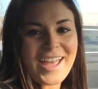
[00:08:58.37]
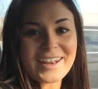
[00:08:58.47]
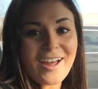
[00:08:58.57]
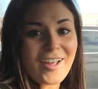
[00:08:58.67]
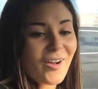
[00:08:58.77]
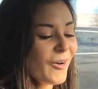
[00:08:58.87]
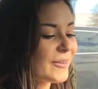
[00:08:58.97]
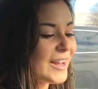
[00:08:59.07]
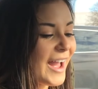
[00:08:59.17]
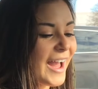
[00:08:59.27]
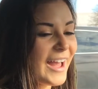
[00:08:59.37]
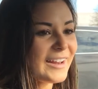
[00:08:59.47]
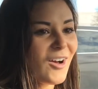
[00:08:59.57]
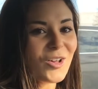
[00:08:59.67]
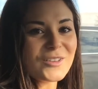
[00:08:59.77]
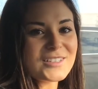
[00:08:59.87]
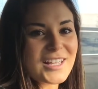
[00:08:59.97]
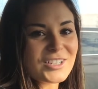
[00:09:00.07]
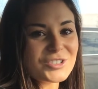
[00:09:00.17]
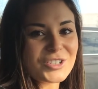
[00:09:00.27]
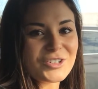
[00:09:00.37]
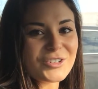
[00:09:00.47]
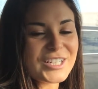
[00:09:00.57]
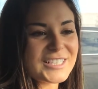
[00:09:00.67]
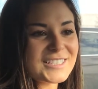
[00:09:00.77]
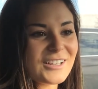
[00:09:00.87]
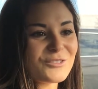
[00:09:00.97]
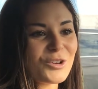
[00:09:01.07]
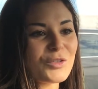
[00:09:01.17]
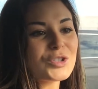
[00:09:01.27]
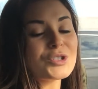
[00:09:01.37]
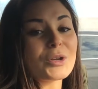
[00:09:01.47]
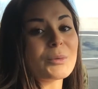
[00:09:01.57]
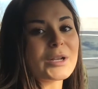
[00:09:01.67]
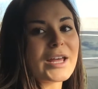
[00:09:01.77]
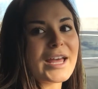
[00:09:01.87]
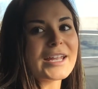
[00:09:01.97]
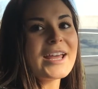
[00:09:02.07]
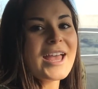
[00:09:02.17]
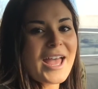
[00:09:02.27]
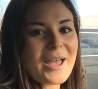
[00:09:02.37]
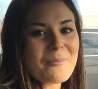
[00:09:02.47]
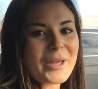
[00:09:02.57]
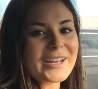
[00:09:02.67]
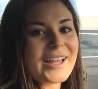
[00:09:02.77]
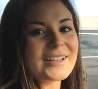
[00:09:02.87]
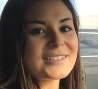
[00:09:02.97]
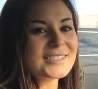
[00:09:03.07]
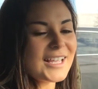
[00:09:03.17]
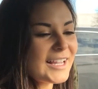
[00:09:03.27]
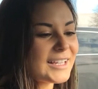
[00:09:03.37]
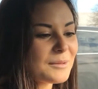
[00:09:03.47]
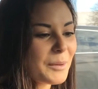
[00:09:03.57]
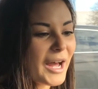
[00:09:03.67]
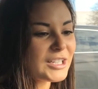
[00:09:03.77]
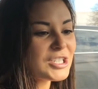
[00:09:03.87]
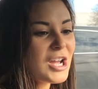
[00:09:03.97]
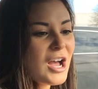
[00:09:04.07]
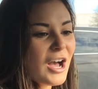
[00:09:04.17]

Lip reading: And I already had all these extra ingredients left over, so I went ahead and made a second batch